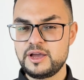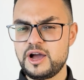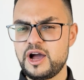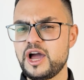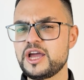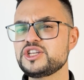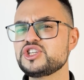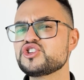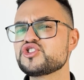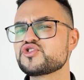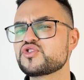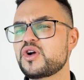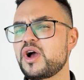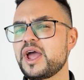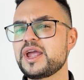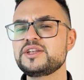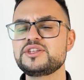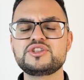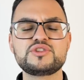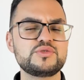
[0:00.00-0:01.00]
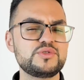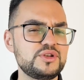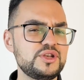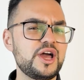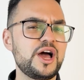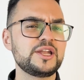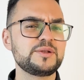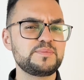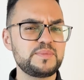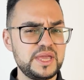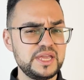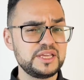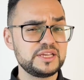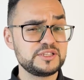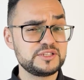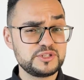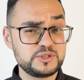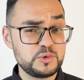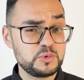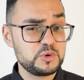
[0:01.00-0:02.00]
I tried to not make
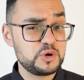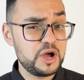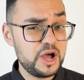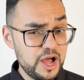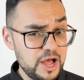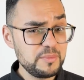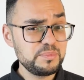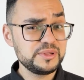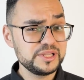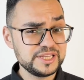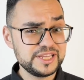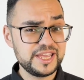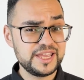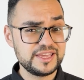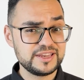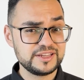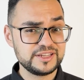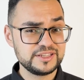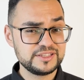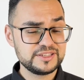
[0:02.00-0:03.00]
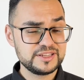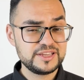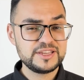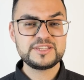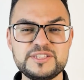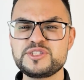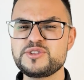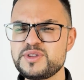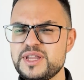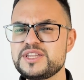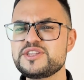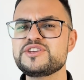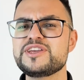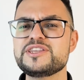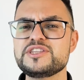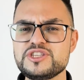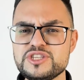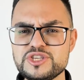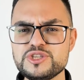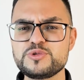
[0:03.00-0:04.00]
it so complicated so that you can
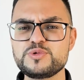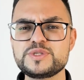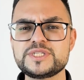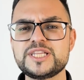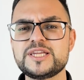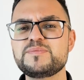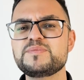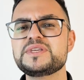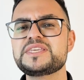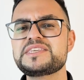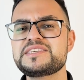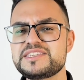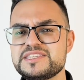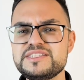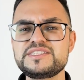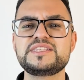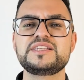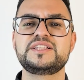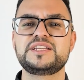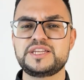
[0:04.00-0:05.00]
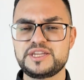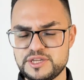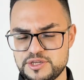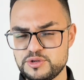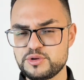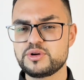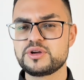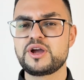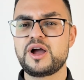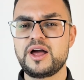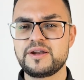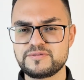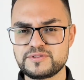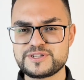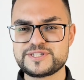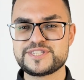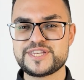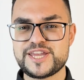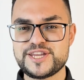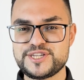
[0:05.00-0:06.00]
use them easily in your
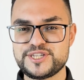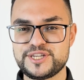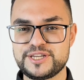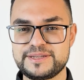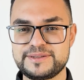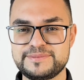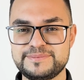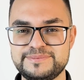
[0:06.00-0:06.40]
conversation.